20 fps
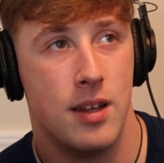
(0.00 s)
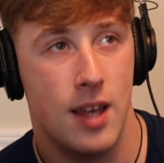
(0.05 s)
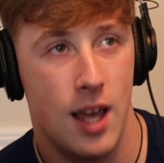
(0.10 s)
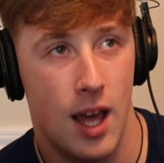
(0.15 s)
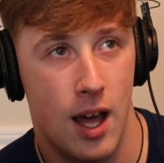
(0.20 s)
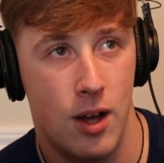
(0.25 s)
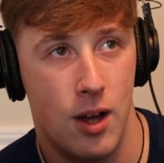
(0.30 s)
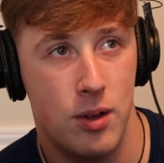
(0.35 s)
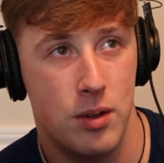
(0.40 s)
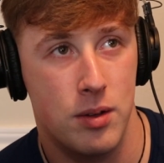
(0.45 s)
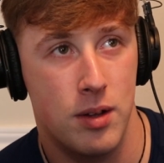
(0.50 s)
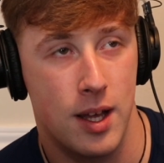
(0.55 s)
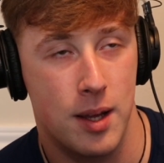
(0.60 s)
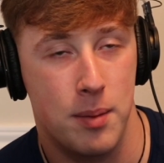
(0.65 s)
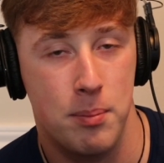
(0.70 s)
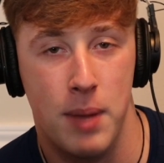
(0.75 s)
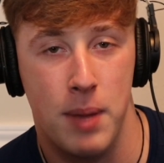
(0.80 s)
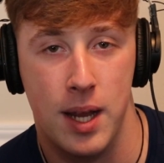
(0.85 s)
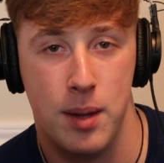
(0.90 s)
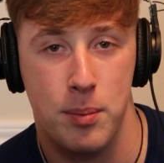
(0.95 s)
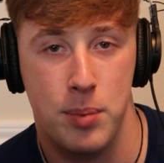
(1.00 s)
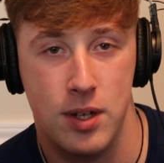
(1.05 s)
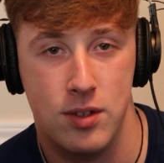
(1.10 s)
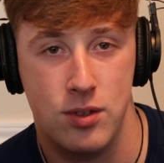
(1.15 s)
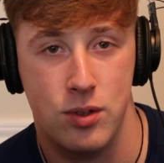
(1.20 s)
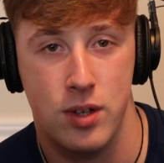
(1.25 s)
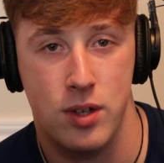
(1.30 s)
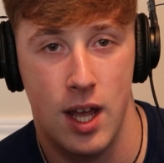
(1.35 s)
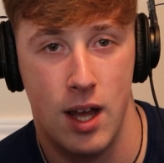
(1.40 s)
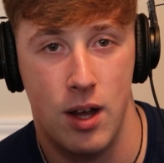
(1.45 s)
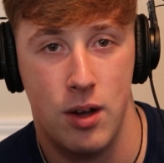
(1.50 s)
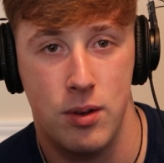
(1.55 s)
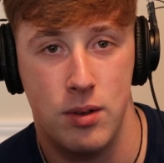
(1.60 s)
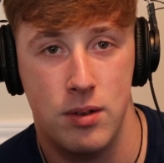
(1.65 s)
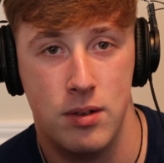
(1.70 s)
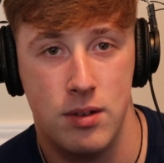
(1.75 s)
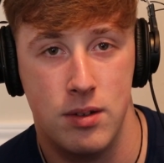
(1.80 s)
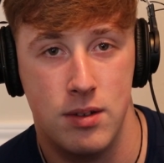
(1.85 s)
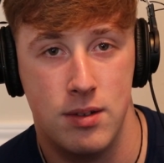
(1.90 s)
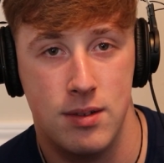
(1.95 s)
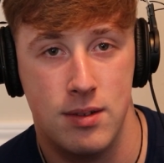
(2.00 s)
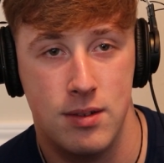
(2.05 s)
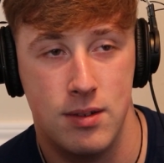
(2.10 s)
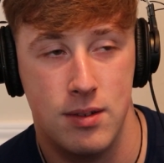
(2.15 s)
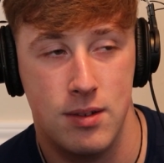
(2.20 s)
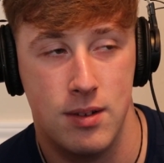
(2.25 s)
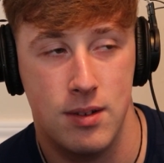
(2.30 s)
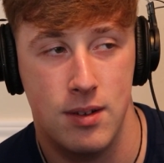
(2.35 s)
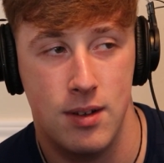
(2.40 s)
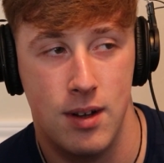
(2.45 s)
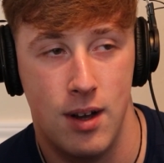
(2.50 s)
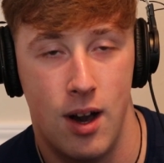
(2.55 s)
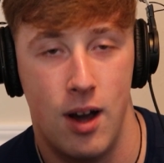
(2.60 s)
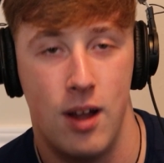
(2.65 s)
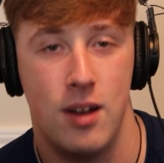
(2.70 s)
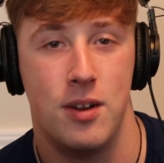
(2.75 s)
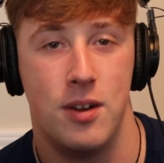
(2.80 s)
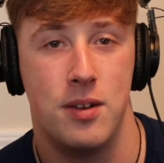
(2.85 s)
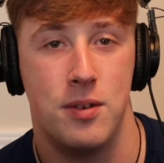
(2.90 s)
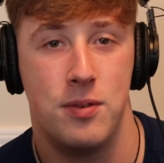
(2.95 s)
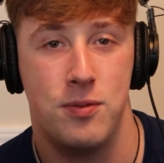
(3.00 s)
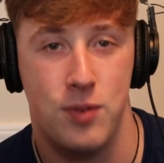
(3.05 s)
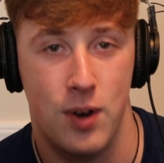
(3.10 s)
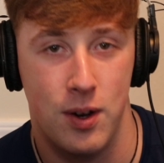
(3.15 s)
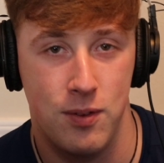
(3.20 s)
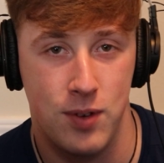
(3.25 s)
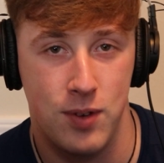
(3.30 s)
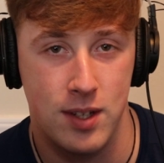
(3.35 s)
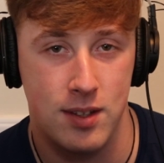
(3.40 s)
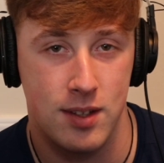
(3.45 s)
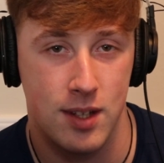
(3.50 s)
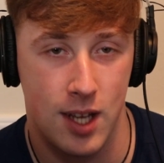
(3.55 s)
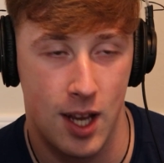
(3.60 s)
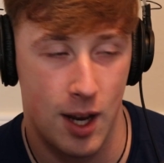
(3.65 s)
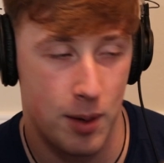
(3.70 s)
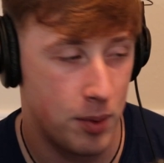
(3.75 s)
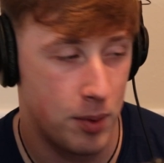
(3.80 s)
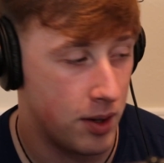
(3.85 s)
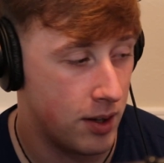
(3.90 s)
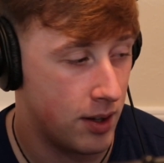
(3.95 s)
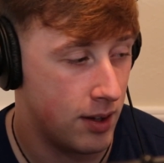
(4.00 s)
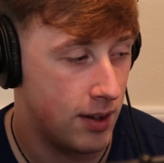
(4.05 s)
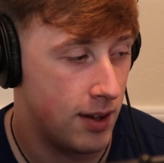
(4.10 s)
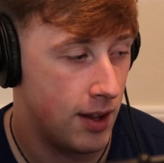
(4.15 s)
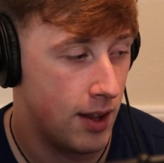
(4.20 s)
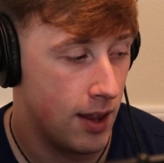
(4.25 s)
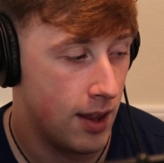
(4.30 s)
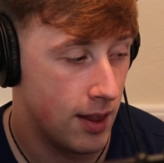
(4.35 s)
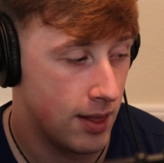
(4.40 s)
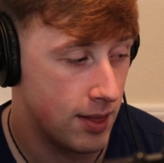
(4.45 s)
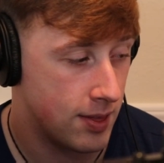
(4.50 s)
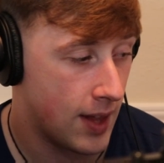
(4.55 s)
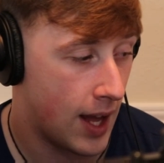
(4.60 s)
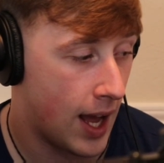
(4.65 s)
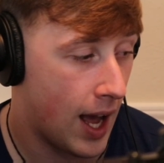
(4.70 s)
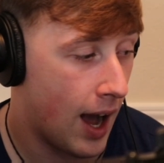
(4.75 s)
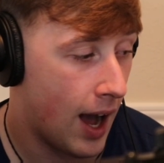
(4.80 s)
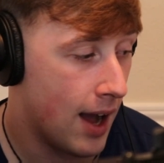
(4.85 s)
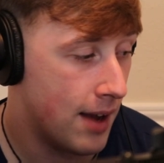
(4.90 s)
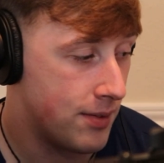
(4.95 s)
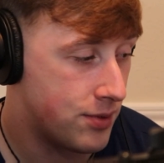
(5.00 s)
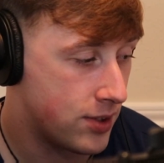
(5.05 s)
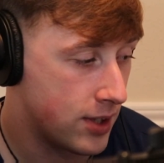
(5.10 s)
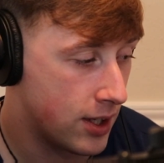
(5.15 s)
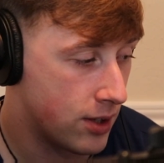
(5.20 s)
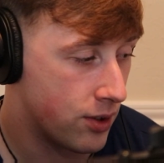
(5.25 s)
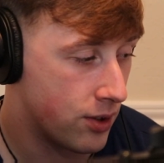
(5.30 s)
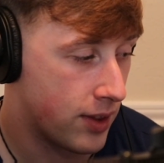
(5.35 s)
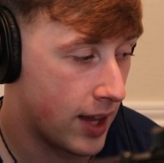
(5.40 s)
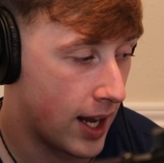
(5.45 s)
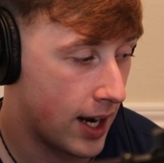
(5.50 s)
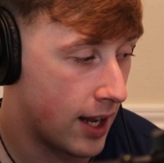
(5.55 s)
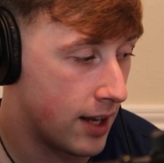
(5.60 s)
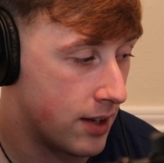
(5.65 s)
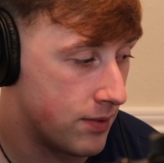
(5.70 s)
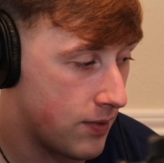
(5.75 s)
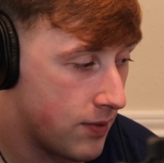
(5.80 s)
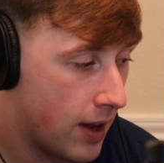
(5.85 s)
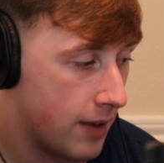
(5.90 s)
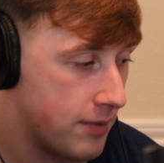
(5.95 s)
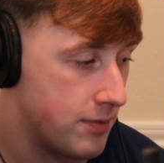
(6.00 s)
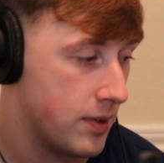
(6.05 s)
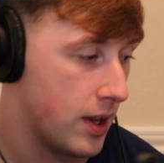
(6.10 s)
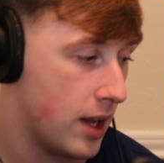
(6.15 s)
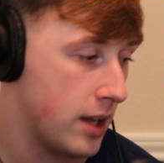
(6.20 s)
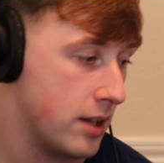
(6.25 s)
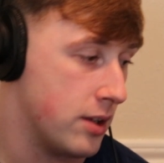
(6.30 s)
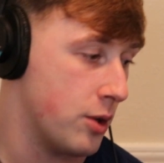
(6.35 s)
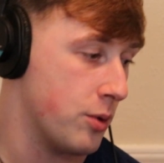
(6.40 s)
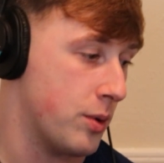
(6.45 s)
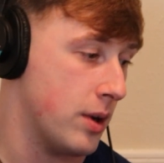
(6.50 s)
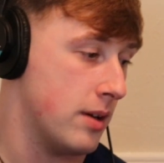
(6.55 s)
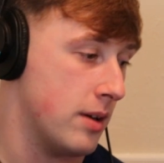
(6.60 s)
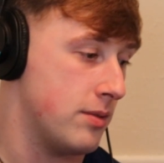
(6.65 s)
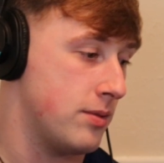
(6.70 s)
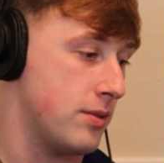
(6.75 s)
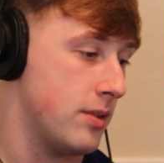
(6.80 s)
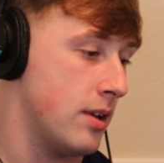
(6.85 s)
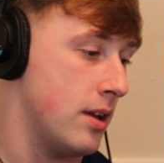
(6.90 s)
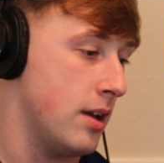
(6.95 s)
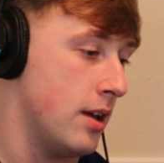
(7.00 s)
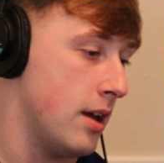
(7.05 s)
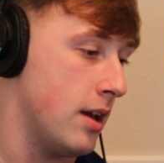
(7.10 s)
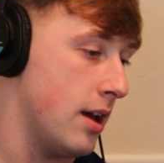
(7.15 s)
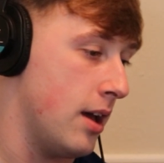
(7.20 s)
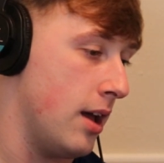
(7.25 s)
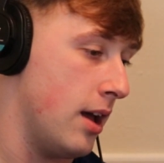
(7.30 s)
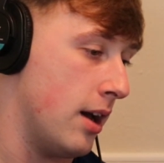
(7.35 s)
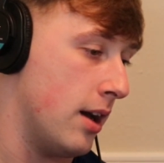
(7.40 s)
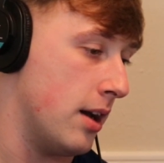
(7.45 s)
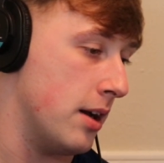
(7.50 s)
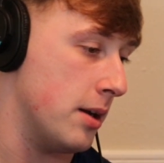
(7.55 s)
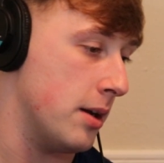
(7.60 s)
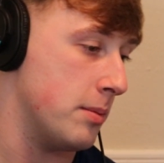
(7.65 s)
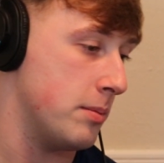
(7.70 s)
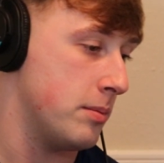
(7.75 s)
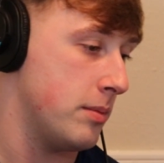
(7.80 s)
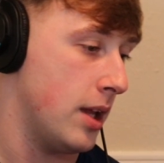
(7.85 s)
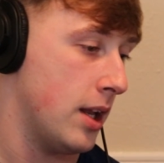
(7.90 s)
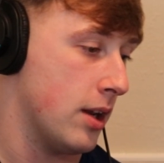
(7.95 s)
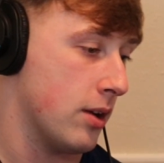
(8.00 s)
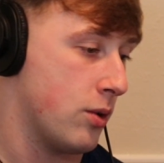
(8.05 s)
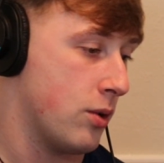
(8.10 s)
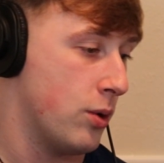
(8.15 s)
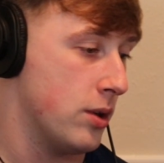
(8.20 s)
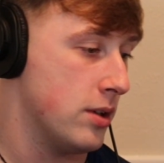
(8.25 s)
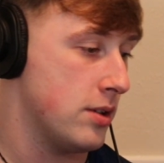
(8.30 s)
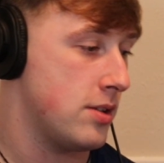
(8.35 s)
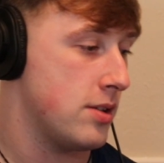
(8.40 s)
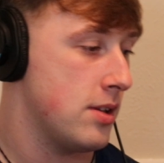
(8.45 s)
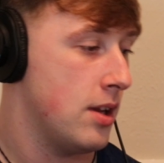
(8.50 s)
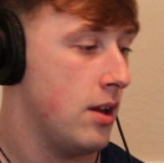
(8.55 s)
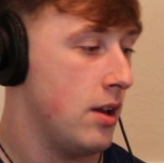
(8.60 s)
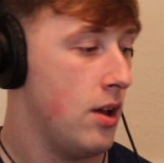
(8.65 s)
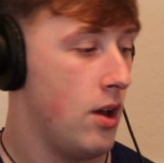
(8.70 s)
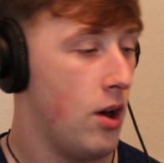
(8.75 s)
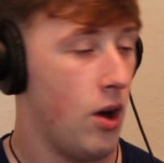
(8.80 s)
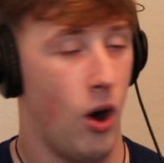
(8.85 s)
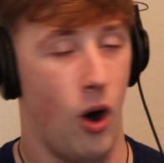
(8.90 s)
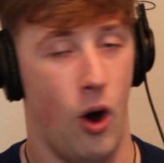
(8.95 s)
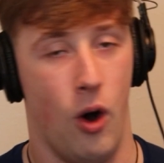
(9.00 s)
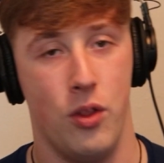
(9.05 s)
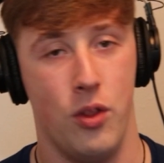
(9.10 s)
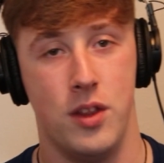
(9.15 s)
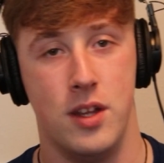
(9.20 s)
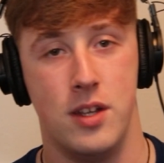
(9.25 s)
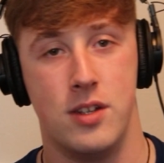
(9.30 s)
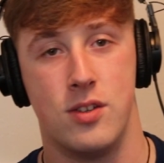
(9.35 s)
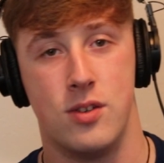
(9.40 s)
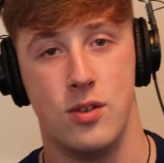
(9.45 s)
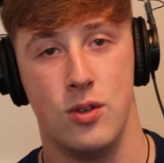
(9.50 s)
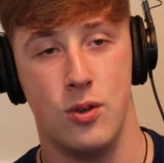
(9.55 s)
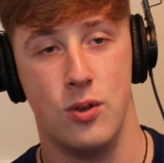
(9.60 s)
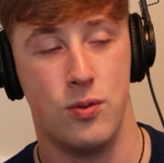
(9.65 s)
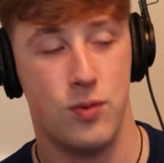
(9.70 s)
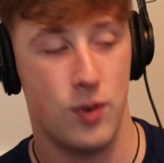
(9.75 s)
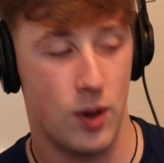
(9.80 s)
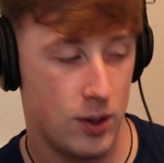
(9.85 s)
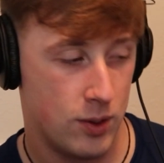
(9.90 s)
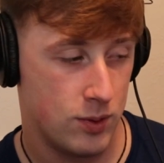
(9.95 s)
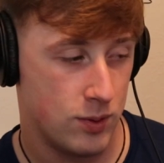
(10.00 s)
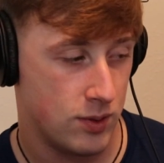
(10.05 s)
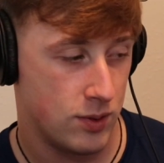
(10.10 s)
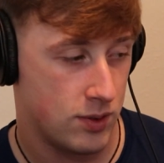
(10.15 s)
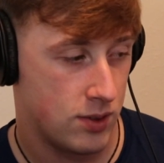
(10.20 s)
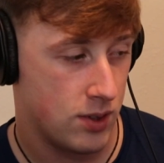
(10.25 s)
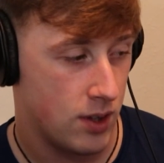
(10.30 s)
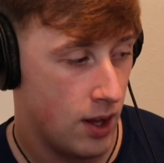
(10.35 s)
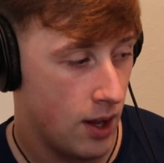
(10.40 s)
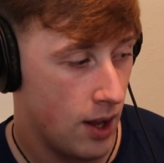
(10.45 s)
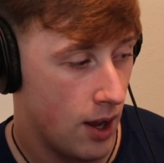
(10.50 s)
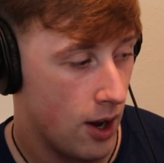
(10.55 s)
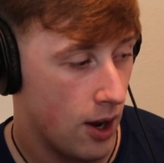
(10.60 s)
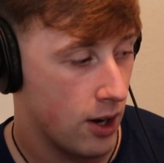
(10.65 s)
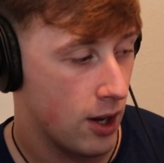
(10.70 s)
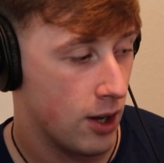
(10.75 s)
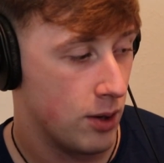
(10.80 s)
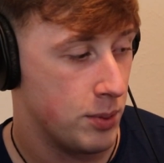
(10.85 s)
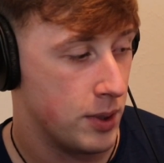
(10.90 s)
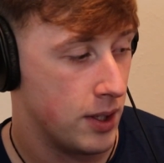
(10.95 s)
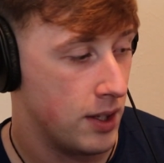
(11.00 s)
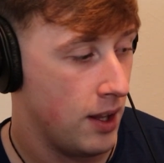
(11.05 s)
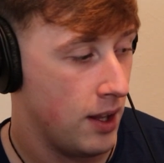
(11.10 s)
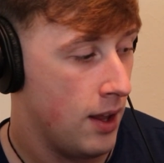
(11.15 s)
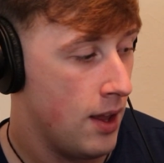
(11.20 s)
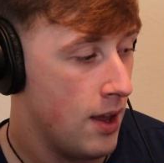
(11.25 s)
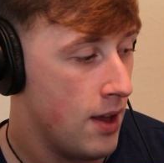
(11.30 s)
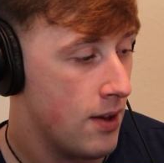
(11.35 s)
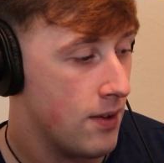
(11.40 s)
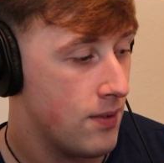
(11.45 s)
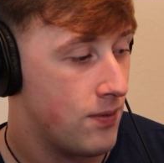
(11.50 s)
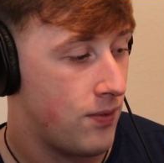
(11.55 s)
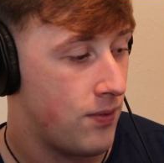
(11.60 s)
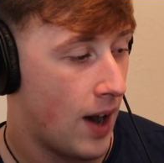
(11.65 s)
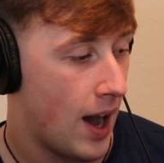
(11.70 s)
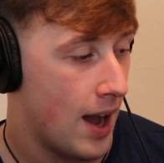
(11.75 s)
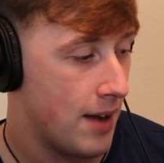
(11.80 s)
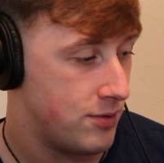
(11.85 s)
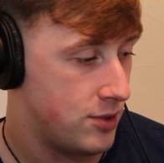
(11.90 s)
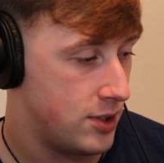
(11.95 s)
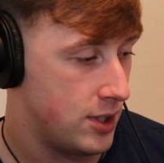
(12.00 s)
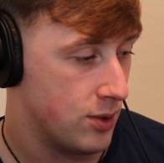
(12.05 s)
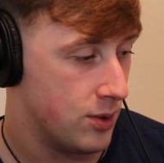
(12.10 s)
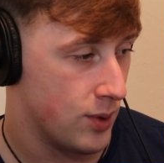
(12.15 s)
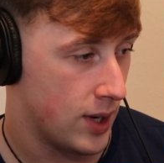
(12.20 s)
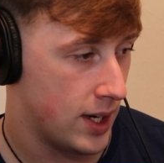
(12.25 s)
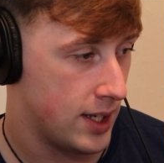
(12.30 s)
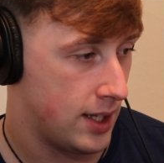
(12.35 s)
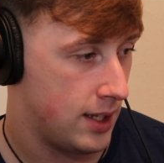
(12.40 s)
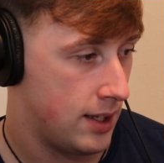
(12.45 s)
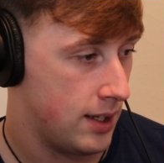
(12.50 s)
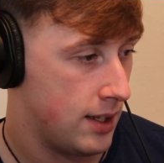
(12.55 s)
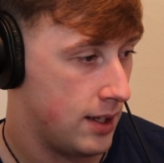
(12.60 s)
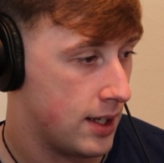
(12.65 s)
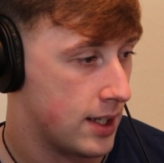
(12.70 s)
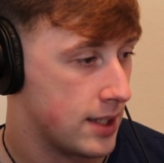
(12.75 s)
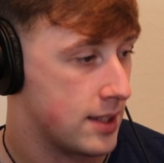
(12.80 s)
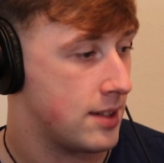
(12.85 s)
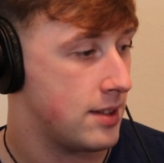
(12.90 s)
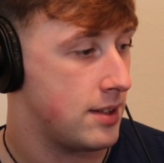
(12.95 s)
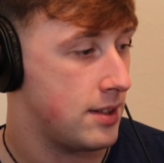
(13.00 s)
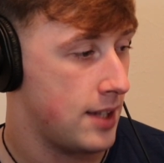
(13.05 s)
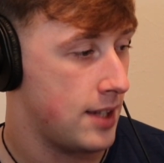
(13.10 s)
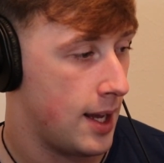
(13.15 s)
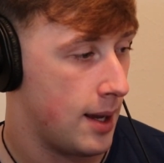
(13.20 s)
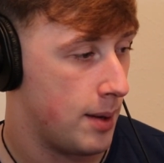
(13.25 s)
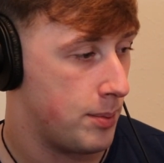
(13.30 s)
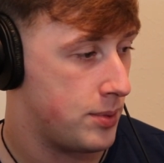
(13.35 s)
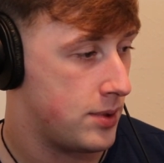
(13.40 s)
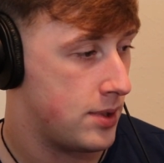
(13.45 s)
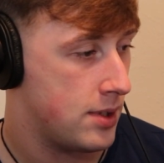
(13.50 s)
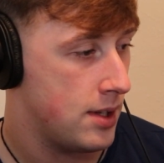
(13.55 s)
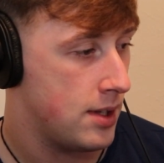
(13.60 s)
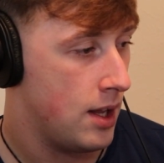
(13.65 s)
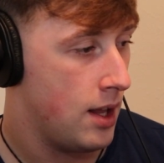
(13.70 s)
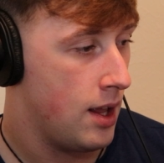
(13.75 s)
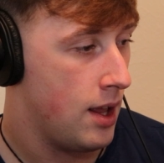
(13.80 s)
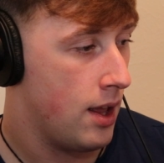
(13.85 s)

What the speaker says: count, like megapixel count, on a front-facing camera that I've seen or that I know of. And of course, all these new phones are going to be 5G ready, except